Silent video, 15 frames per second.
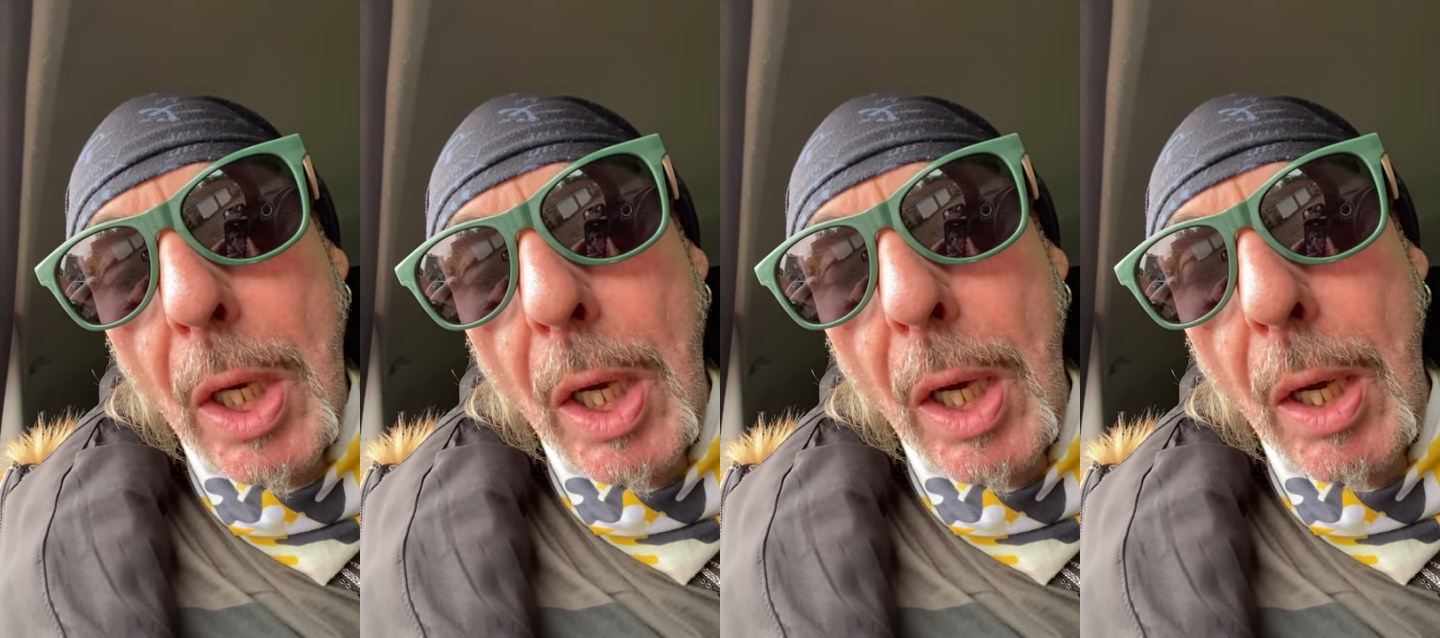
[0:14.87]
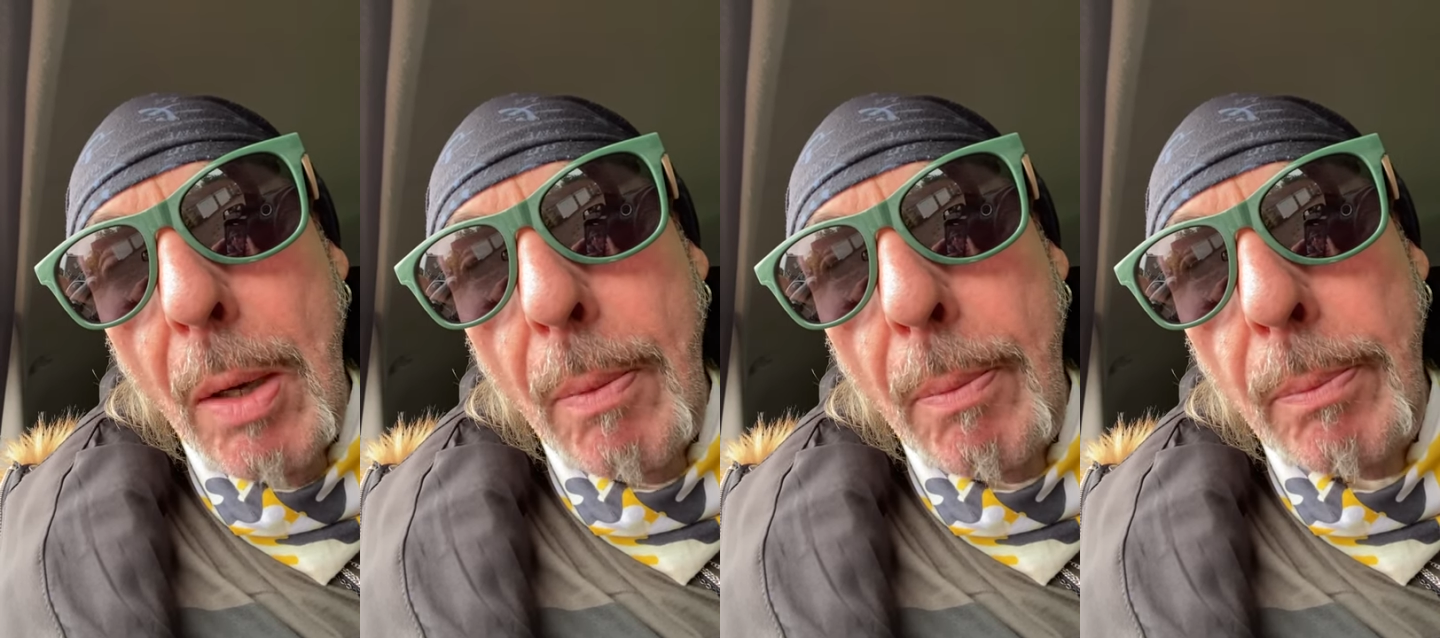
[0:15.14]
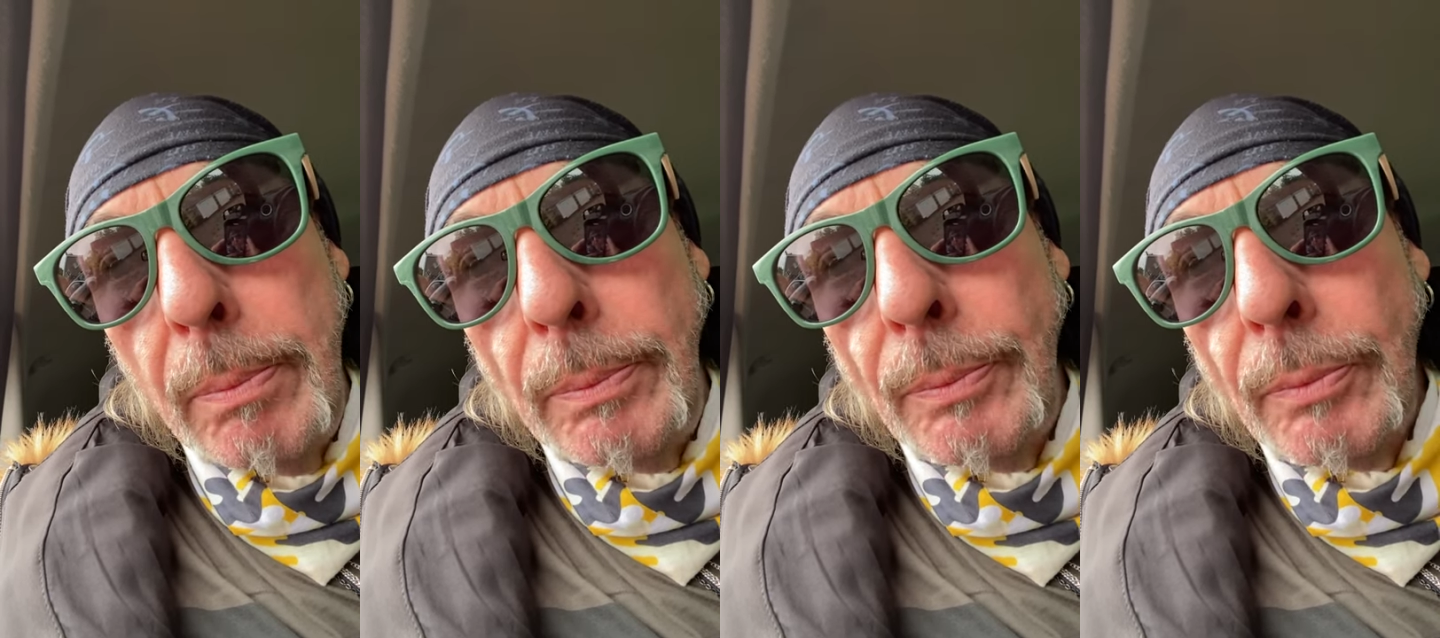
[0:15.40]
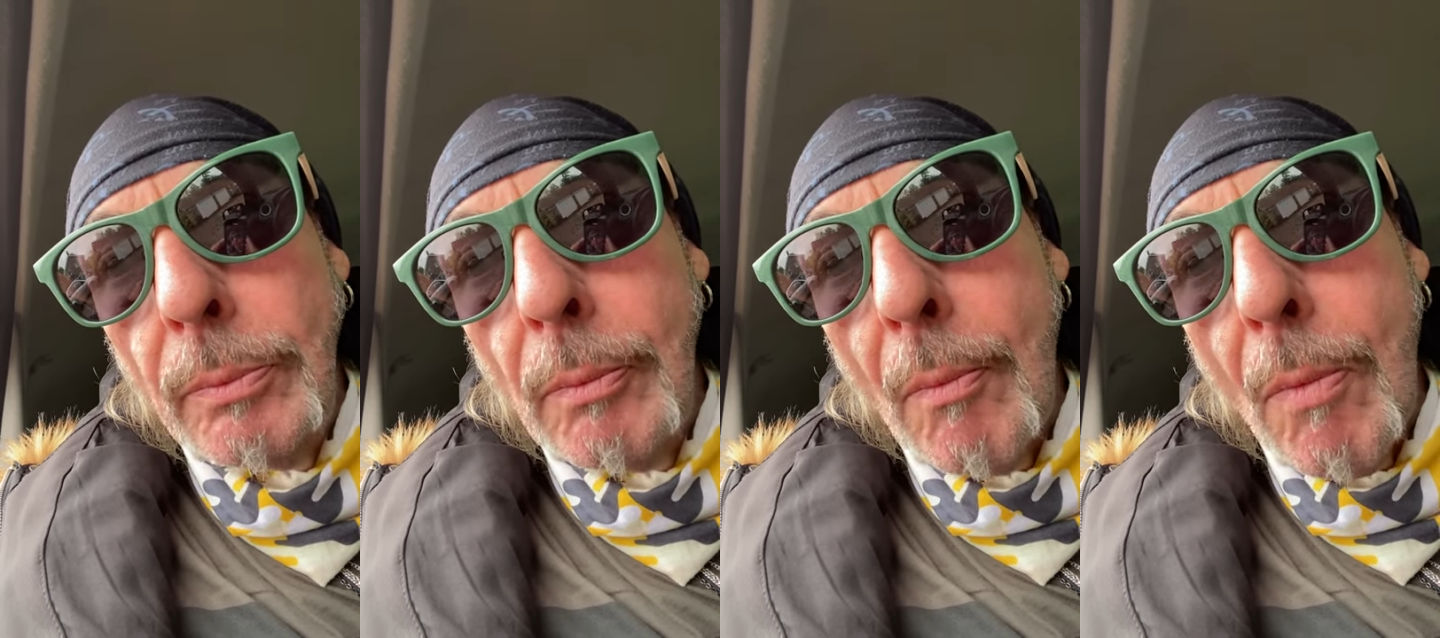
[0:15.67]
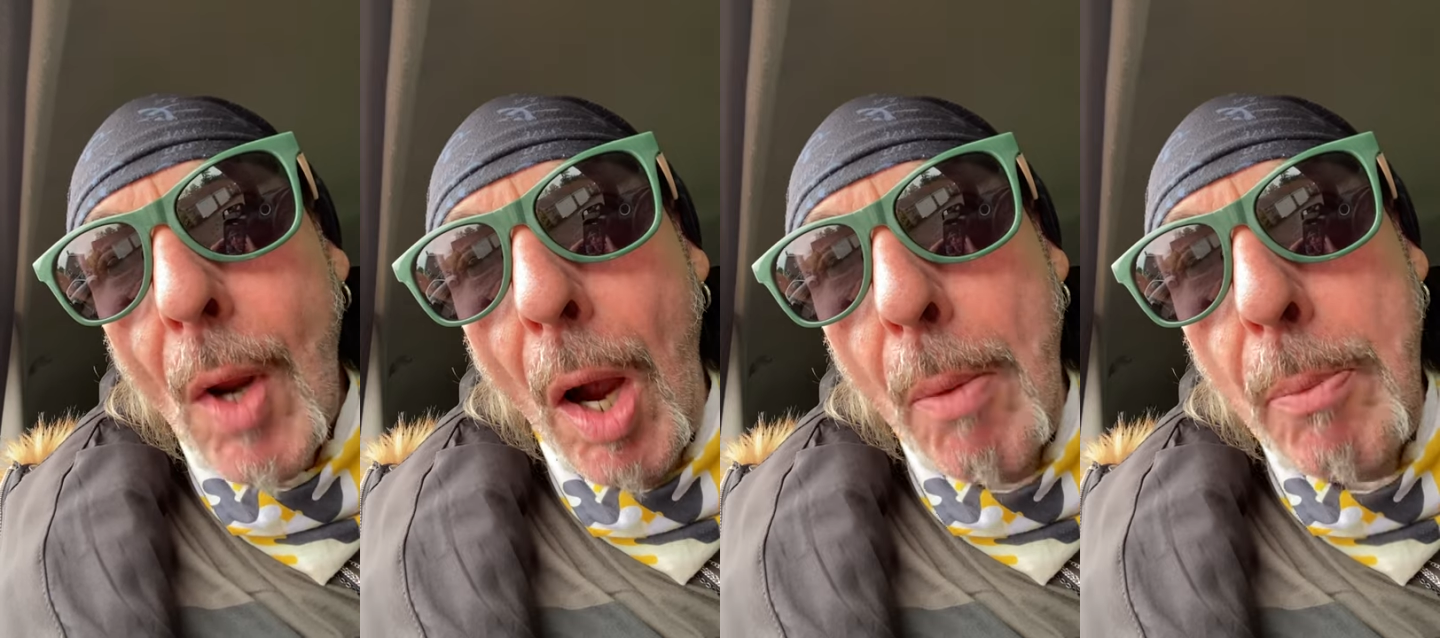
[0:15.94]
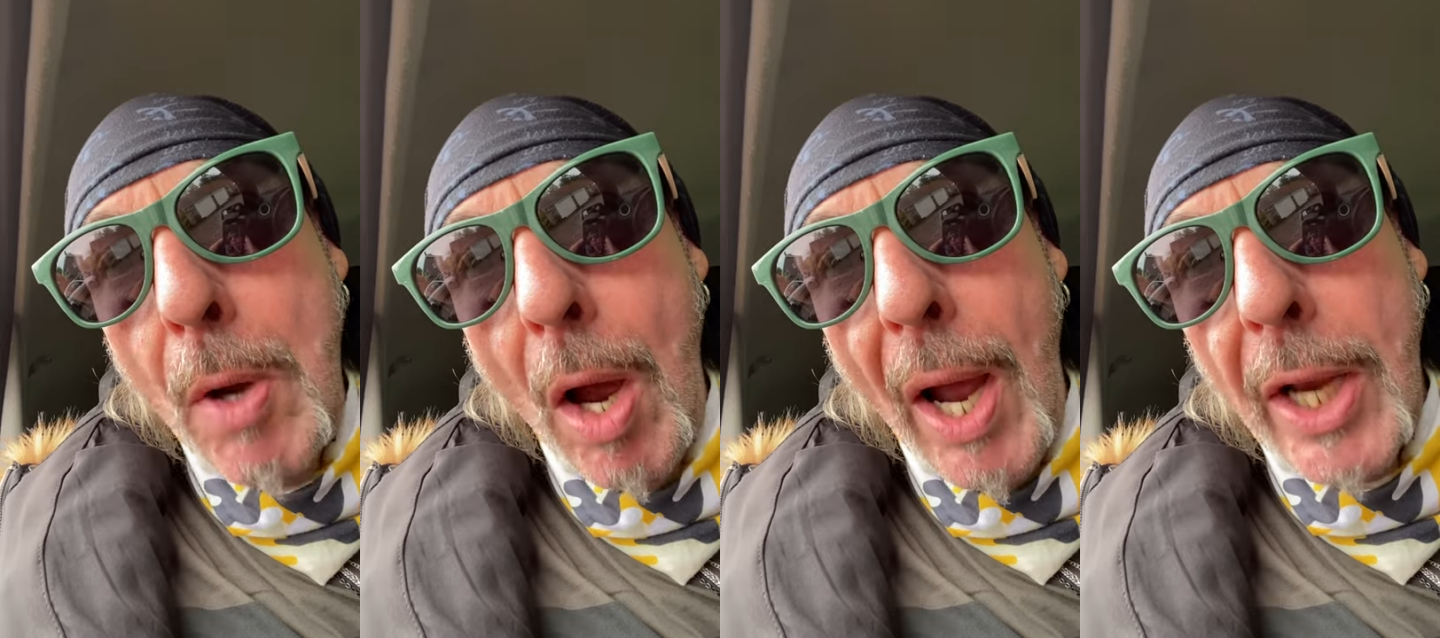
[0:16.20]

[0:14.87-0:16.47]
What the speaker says: I'm not